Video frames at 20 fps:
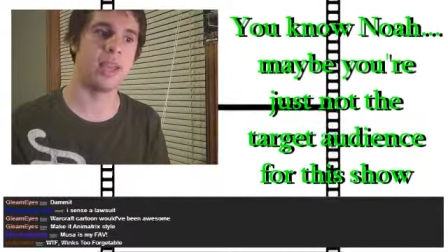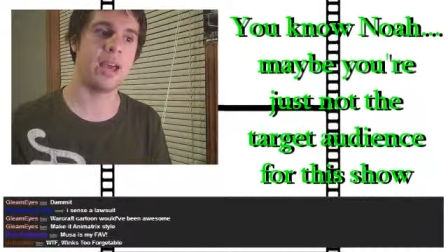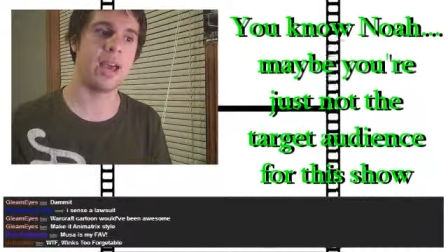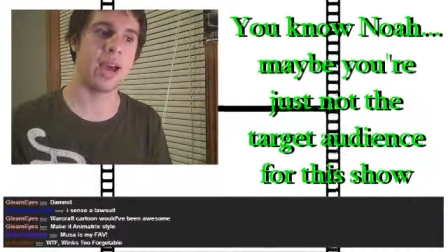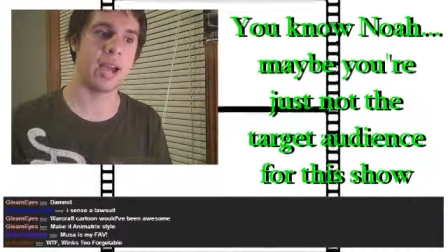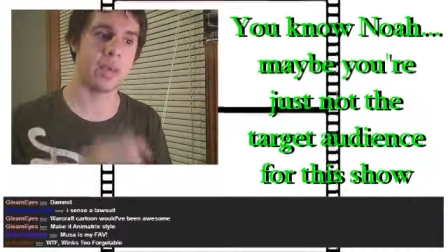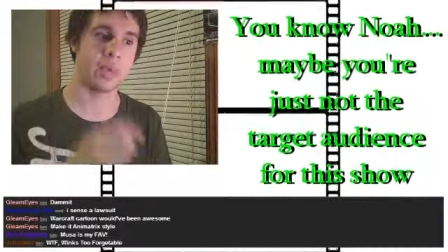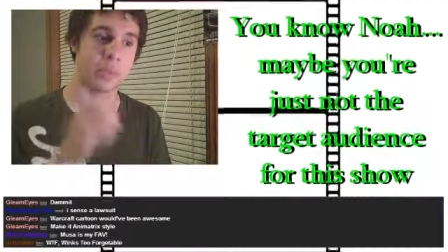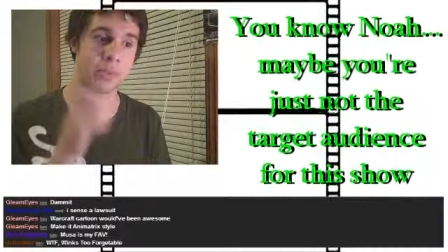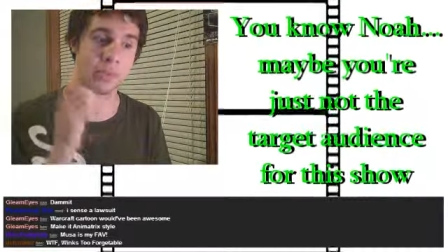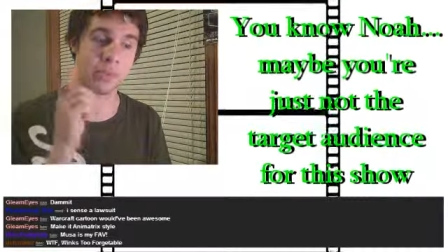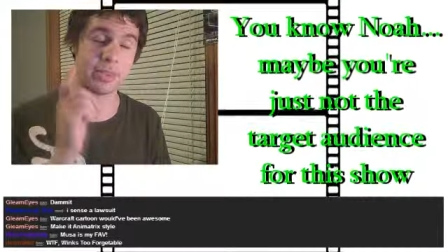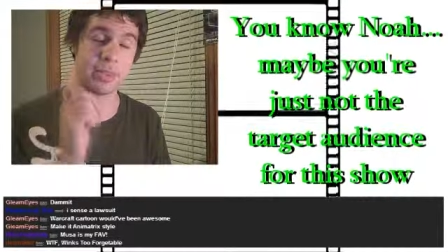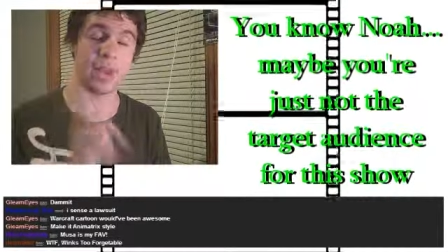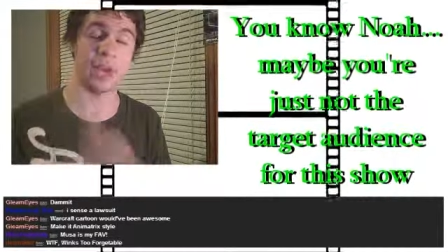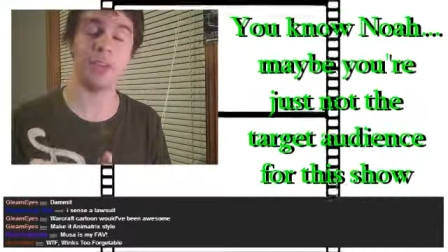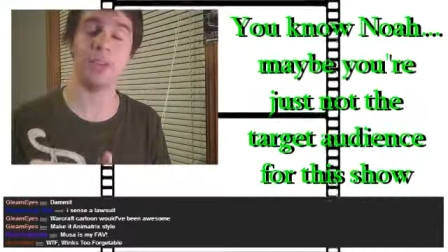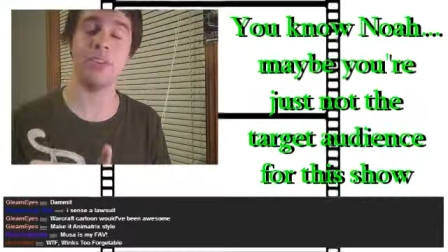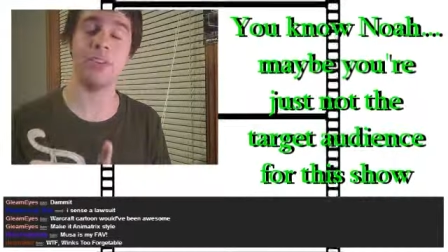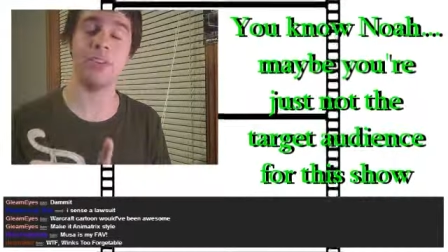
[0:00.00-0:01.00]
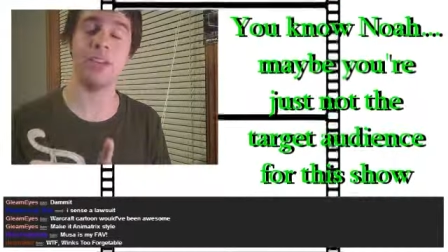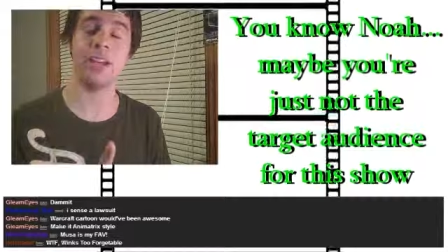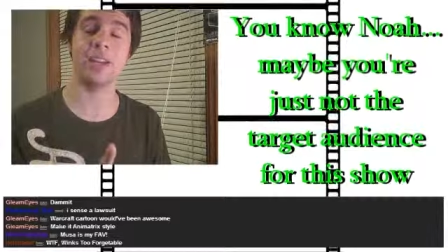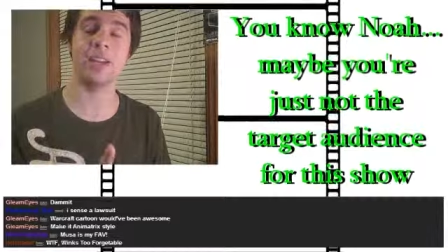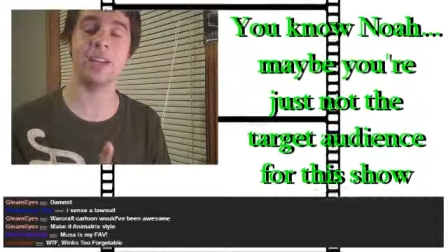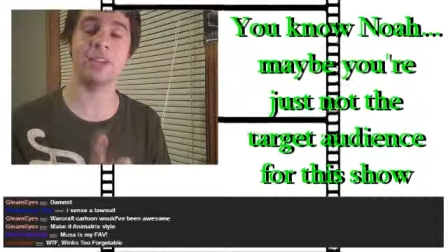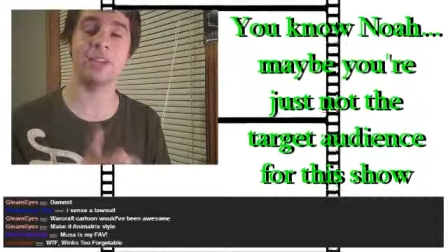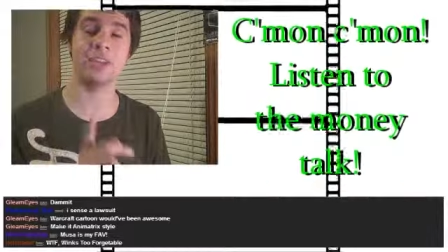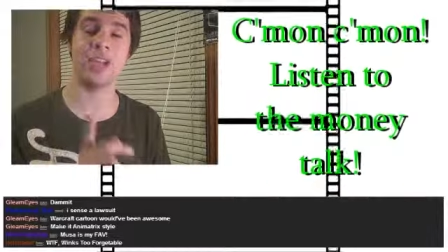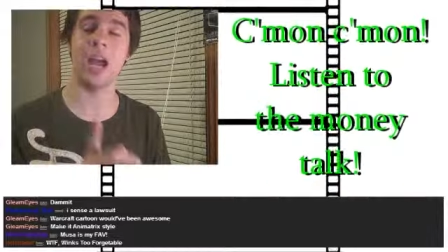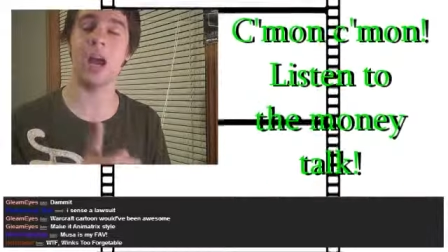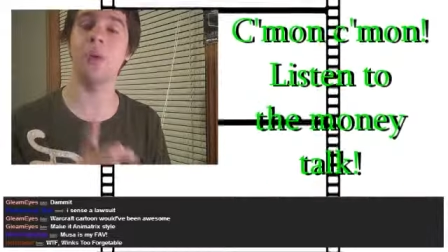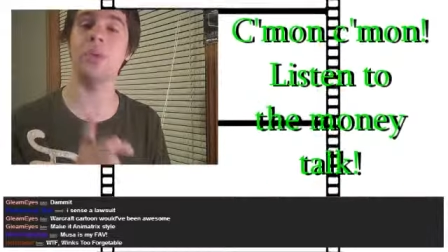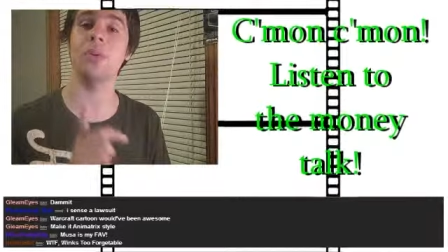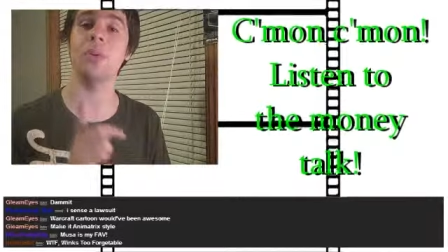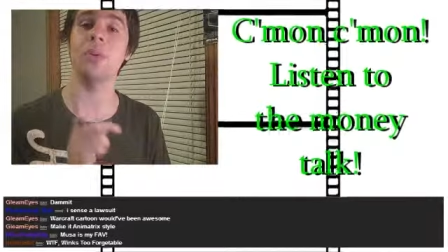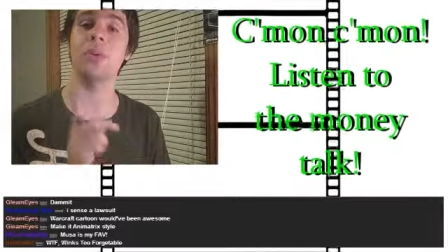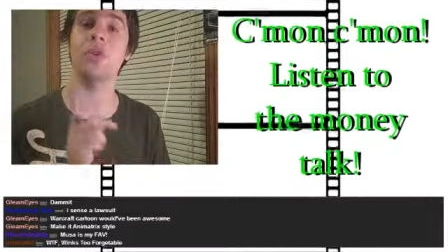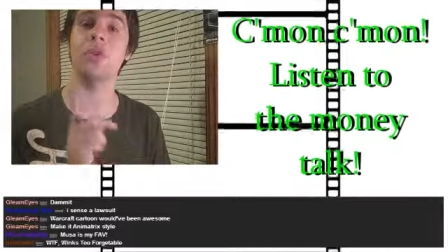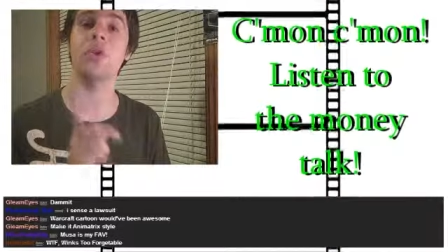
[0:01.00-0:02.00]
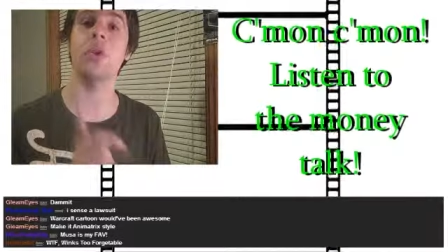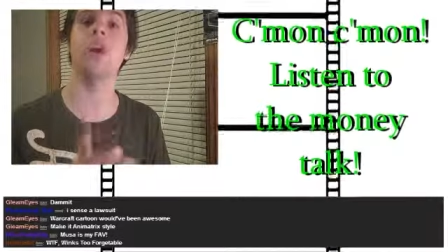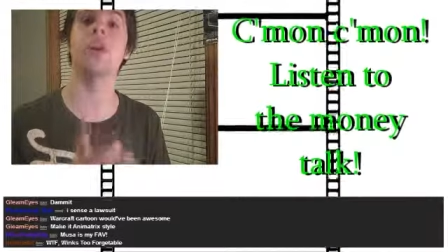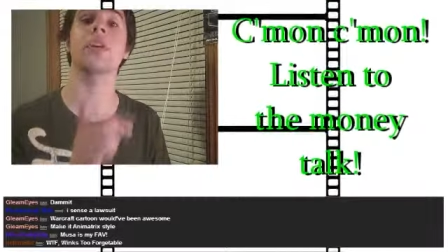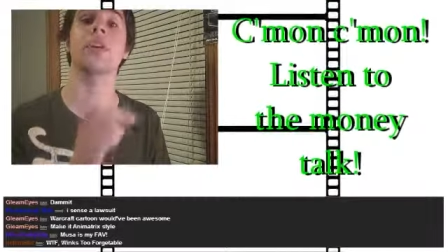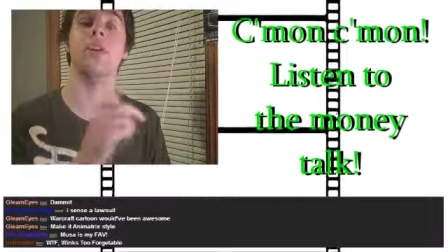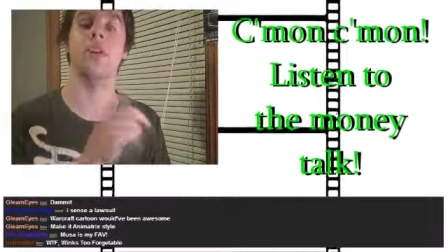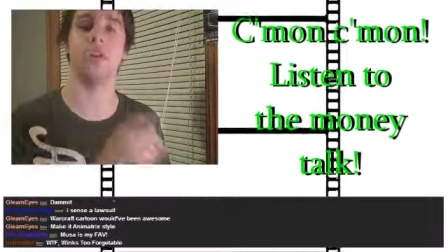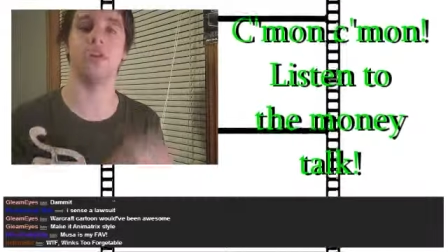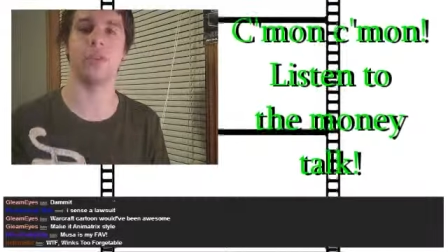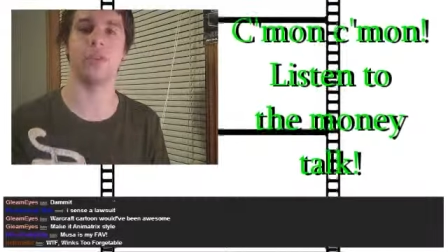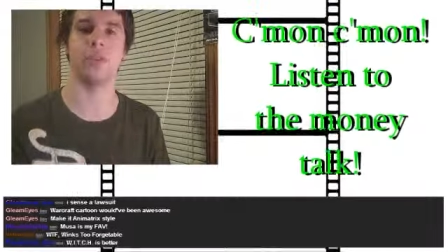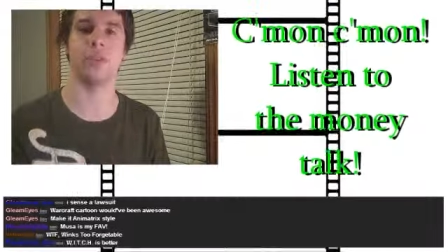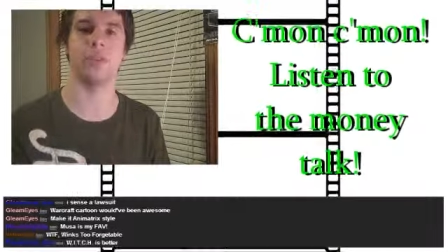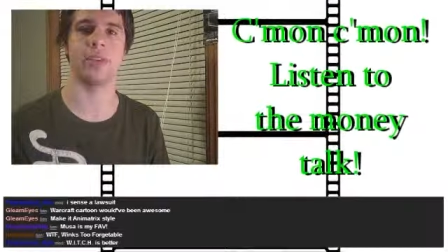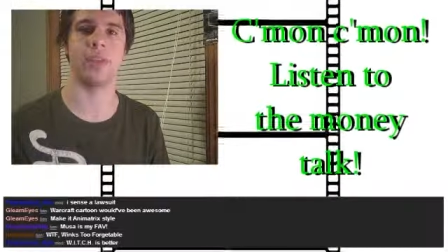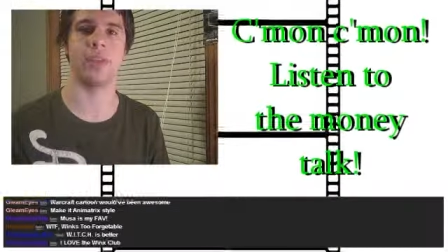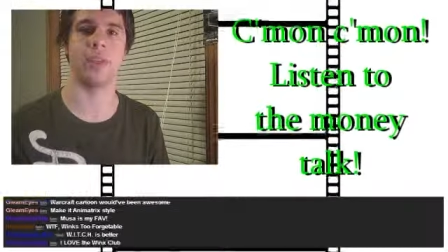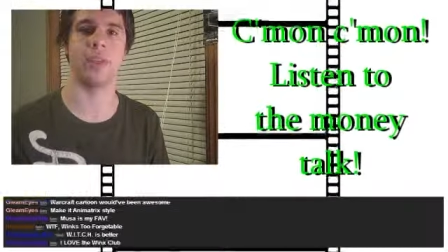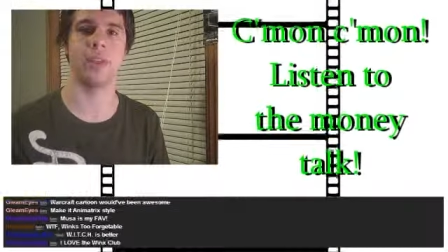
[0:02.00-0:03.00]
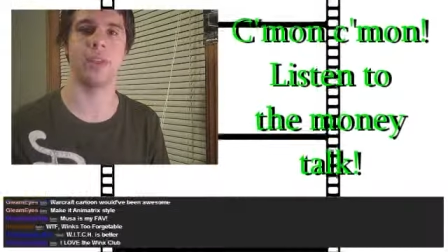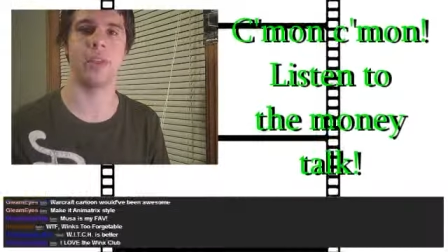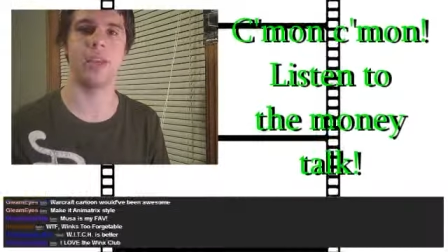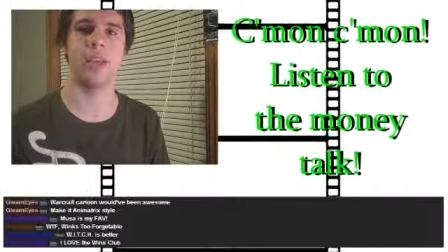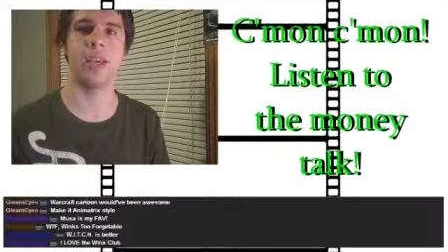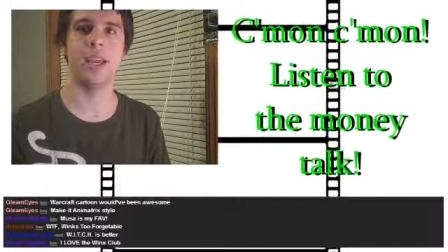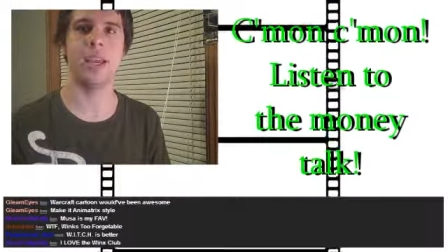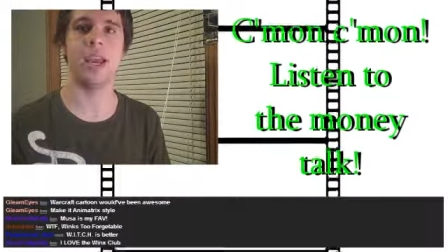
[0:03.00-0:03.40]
I was not a fan of Shaolin Chronicles, for example,